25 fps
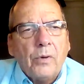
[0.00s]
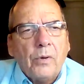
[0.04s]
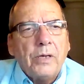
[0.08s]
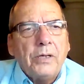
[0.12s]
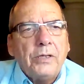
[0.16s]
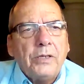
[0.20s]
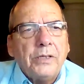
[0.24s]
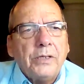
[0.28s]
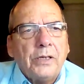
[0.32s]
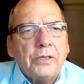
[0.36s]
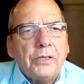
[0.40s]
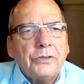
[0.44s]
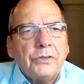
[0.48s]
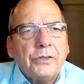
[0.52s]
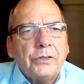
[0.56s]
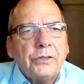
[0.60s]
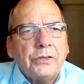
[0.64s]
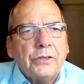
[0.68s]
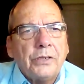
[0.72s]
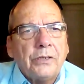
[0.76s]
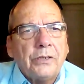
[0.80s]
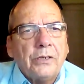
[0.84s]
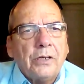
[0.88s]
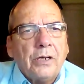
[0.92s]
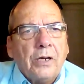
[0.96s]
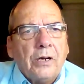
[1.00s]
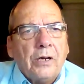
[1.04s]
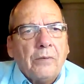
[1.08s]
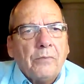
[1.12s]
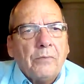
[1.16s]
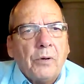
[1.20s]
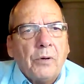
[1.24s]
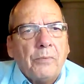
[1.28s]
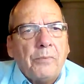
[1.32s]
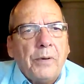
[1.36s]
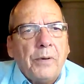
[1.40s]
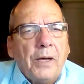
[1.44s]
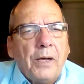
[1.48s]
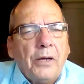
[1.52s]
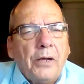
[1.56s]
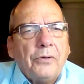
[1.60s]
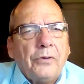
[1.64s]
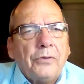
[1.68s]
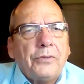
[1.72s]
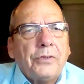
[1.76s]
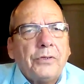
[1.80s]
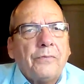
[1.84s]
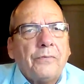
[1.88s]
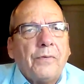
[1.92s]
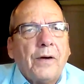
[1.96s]
What it does is it
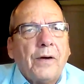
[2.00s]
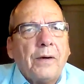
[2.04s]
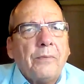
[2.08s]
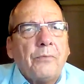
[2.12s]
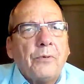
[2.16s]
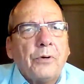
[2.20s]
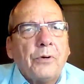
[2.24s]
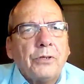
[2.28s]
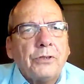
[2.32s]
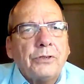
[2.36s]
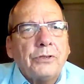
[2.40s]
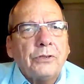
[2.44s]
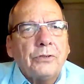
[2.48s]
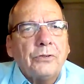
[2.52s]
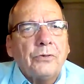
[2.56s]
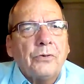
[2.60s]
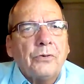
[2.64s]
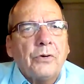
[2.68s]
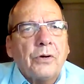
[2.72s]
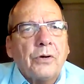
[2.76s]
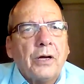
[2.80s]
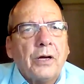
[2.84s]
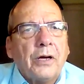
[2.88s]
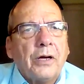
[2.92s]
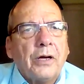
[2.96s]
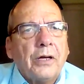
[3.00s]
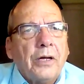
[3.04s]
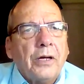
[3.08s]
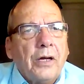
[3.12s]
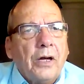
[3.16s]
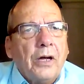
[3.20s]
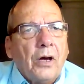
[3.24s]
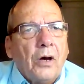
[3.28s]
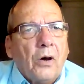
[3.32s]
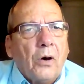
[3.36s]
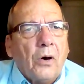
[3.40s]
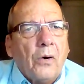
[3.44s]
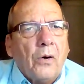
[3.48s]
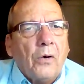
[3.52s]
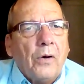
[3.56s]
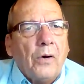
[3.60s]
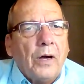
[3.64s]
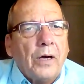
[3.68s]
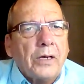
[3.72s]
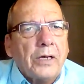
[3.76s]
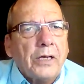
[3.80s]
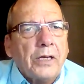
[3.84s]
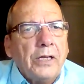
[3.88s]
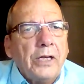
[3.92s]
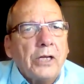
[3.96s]
propels a vibration
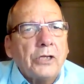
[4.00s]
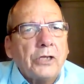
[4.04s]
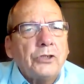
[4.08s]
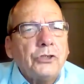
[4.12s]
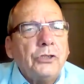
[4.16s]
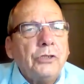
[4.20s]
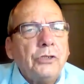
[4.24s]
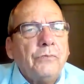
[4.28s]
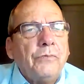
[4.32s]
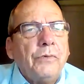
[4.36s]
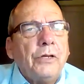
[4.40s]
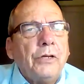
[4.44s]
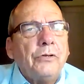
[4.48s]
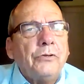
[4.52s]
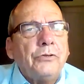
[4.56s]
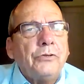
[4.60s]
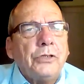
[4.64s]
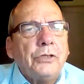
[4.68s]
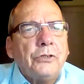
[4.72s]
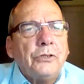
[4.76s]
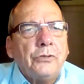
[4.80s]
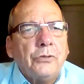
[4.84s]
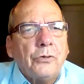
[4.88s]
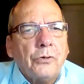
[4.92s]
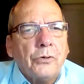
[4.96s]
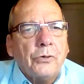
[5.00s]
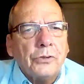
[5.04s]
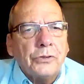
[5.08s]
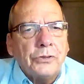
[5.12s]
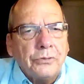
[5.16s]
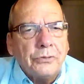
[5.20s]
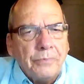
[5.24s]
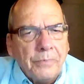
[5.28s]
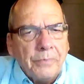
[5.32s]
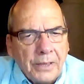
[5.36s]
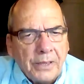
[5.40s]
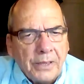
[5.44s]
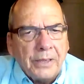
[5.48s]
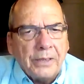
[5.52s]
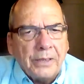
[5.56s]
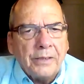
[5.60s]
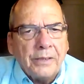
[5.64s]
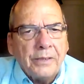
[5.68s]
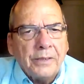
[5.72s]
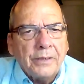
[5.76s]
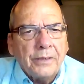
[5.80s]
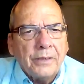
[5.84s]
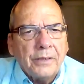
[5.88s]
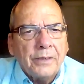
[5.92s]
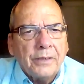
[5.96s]
or a connection of energy towards me.
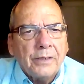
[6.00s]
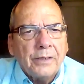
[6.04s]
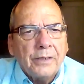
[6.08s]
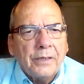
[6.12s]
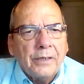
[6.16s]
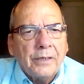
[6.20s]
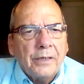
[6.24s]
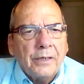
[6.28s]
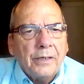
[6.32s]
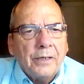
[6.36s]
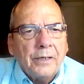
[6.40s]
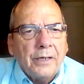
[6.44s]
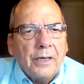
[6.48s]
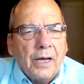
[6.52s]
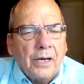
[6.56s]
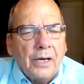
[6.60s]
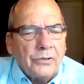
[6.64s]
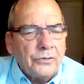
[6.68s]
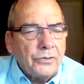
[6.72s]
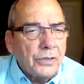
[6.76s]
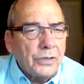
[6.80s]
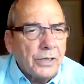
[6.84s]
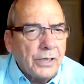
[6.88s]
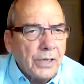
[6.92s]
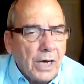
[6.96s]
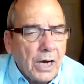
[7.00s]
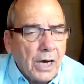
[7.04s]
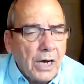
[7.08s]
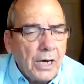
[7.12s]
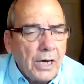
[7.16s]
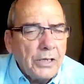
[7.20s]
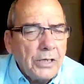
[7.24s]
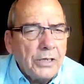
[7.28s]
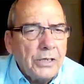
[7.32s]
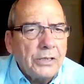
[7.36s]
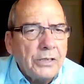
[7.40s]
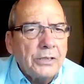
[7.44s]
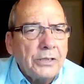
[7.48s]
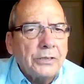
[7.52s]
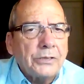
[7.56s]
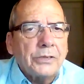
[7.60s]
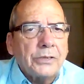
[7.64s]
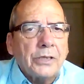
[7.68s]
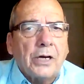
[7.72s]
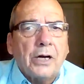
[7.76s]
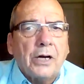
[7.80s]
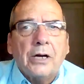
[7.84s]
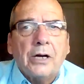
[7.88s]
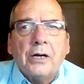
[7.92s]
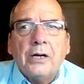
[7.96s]
As a guide and
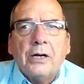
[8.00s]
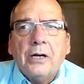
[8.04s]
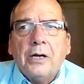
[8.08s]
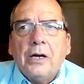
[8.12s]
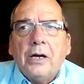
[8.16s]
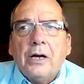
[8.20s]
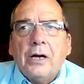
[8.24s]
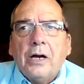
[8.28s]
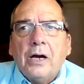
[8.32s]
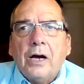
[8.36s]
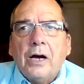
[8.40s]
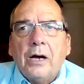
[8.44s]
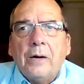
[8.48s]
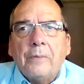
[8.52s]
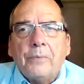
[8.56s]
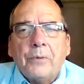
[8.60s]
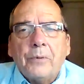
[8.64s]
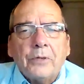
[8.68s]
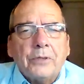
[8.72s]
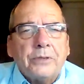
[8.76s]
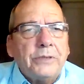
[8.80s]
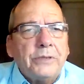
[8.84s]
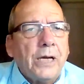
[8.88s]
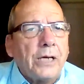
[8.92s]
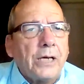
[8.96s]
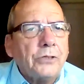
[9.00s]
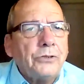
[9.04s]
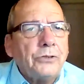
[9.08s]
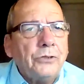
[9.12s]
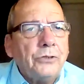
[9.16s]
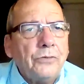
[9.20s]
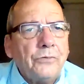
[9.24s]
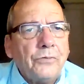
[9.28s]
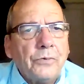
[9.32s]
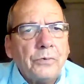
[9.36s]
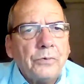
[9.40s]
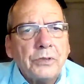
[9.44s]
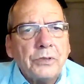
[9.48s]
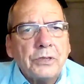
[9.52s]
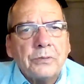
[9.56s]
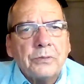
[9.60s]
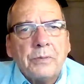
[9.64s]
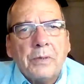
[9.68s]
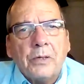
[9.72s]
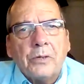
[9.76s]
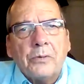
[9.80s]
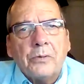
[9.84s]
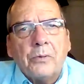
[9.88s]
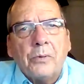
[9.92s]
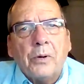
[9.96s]
as a protector from the
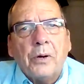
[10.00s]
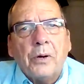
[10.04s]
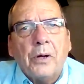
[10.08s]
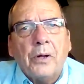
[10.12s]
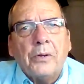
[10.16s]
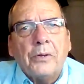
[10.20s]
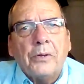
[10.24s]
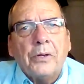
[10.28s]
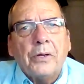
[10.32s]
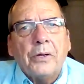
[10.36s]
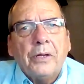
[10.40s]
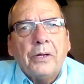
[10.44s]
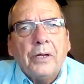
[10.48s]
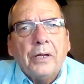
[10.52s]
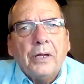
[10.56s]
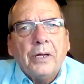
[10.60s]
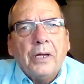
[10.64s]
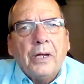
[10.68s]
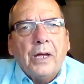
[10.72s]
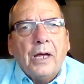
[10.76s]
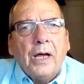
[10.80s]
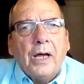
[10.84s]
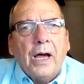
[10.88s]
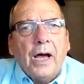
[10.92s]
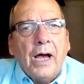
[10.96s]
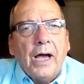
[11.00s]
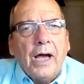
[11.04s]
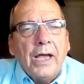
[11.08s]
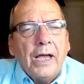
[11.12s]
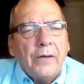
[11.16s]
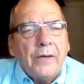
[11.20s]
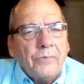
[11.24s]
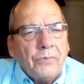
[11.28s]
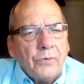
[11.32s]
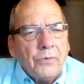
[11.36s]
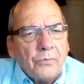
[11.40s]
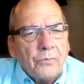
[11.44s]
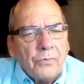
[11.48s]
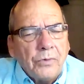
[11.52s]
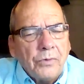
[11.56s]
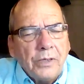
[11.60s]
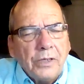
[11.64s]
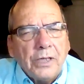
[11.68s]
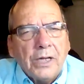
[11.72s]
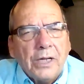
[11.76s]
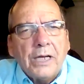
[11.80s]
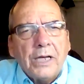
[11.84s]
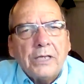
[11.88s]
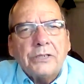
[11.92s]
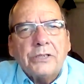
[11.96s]
spirit world, I have to
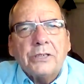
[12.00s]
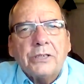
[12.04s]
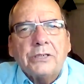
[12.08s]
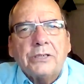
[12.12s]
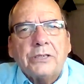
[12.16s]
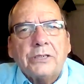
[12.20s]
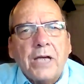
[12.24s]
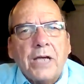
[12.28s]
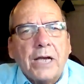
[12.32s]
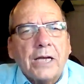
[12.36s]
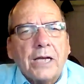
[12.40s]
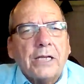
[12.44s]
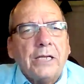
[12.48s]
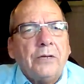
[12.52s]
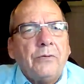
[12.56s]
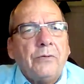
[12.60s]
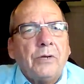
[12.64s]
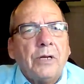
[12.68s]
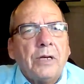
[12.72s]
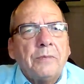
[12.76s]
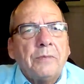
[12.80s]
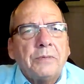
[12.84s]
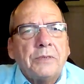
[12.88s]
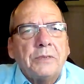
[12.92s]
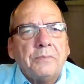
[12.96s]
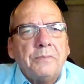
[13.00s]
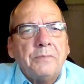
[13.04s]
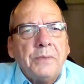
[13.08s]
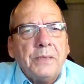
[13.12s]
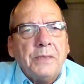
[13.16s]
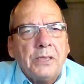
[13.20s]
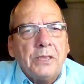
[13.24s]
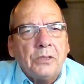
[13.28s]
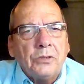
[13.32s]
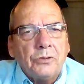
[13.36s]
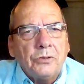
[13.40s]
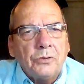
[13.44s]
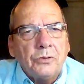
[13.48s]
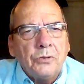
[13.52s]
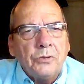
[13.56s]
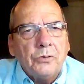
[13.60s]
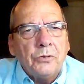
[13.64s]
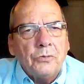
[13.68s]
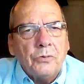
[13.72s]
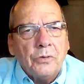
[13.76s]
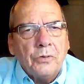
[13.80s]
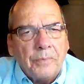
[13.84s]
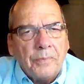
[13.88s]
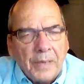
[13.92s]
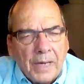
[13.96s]
realize exactly what I'm speaking to
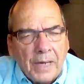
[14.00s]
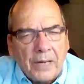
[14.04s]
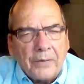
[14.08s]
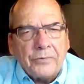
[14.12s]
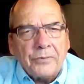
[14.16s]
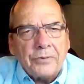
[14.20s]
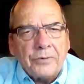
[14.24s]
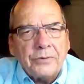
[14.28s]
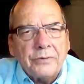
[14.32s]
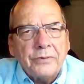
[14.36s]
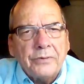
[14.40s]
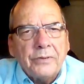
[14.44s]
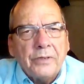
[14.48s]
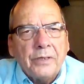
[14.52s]
you about